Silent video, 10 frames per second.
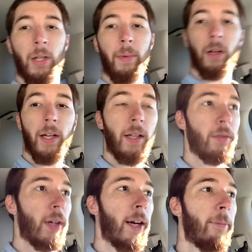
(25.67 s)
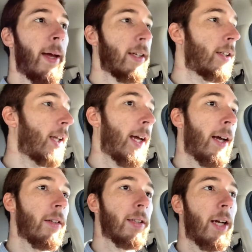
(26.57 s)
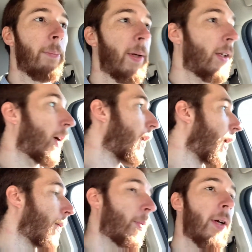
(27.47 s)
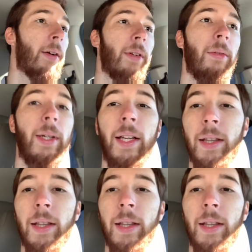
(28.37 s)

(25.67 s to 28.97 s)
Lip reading: gonna go ahead and drive back to the house, and I'll pick y'all up whenever that we get